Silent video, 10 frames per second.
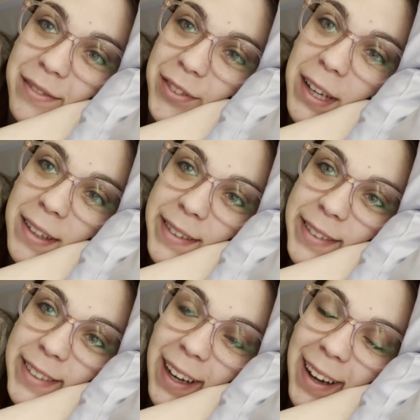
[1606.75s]
friends.
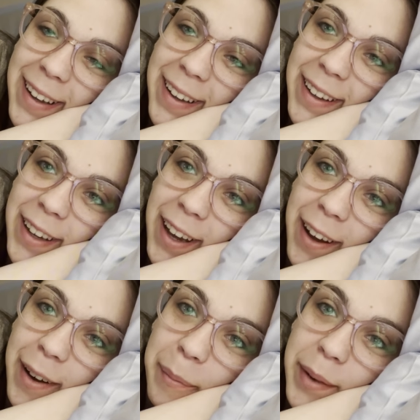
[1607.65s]
I
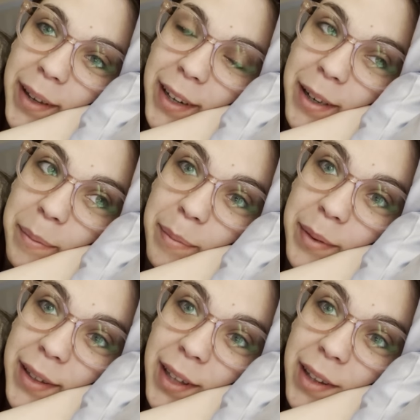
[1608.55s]
am
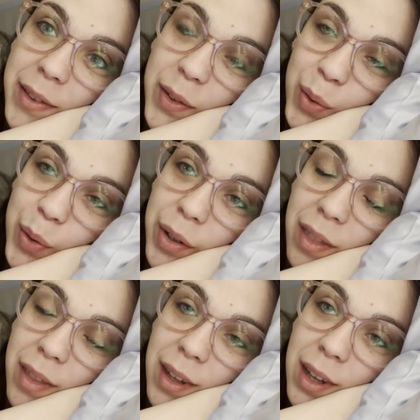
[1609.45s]
up in the north.
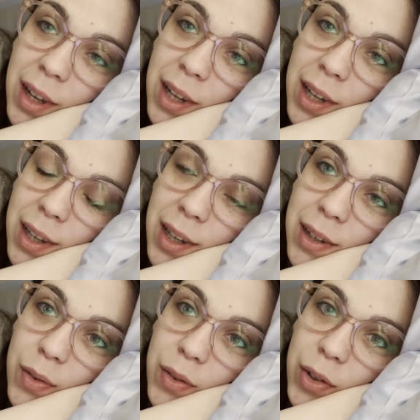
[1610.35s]
It's
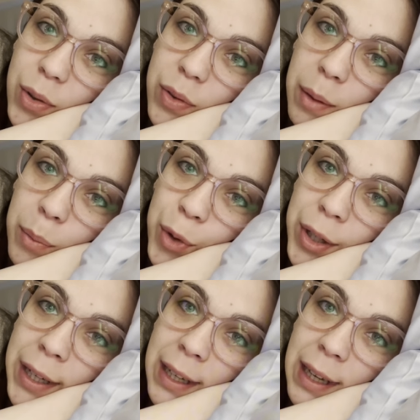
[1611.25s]
Tuesday
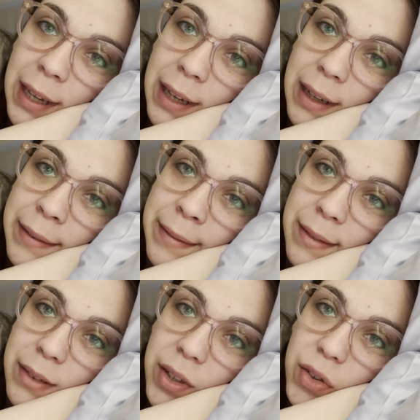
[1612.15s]
morning,
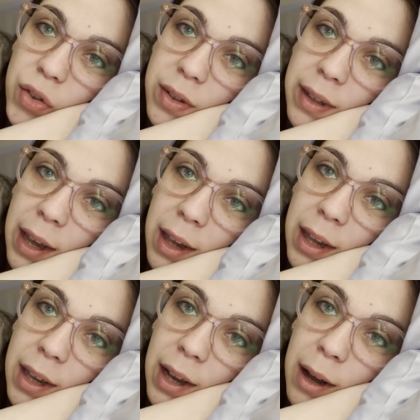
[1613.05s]
and
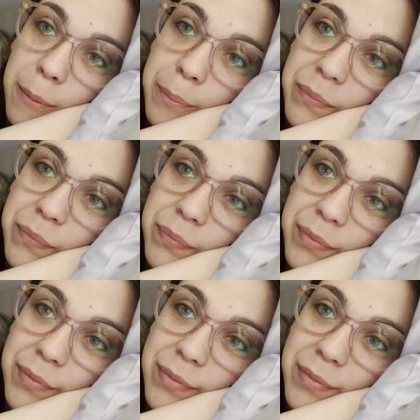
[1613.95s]
today
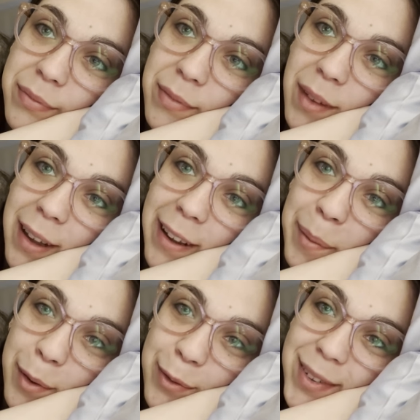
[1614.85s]
I got
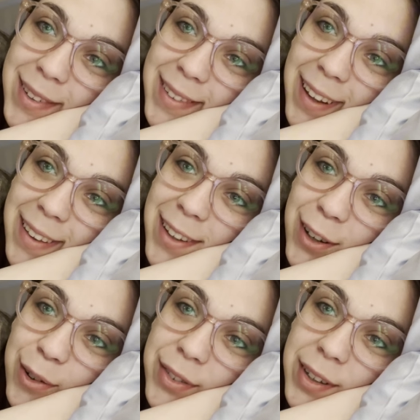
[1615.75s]
my first day in the
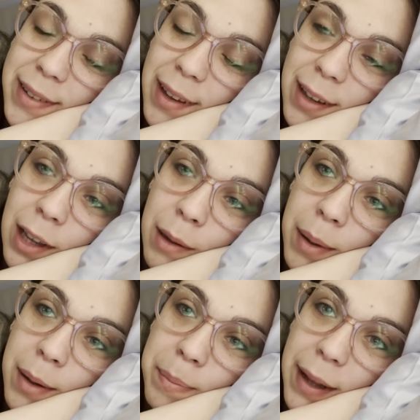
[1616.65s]
office. I came
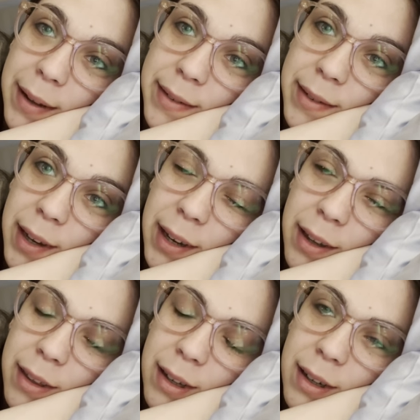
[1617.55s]
up last night. I
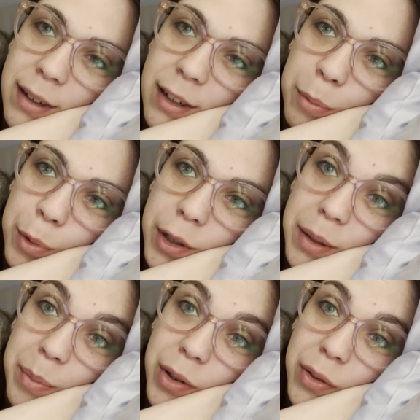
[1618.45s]
think I got a couple of
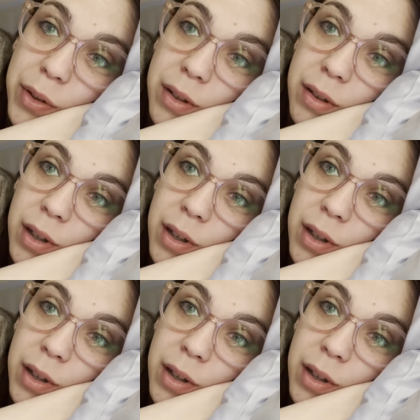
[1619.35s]
clips on the